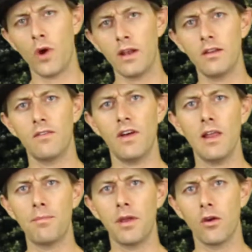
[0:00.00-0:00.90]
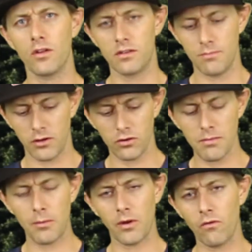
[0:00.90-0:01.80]
to develop here is the muscle
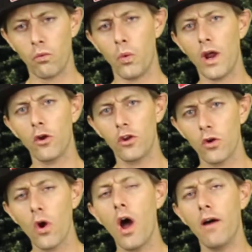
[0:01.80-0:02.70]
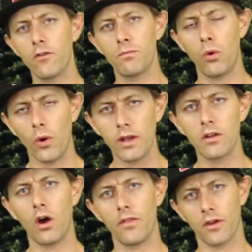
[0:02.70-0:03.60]
memory of where your hover point
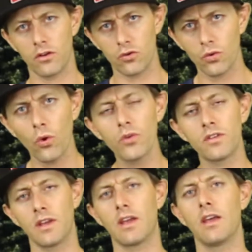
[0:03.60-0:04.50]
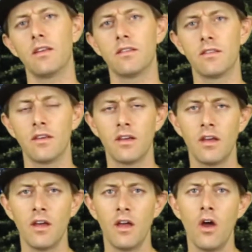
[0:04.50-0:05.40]
on the control stick is.
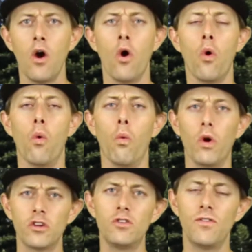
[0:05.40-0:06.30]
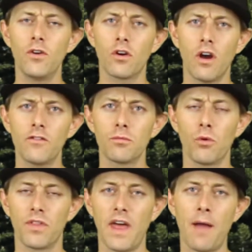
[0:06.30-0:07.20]
Once you feel comfortable with
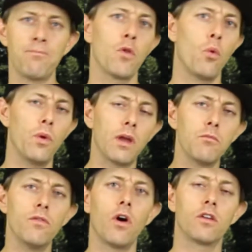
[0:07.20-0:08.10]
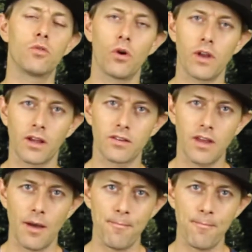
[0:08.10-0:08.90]
that, we can move on to our next step.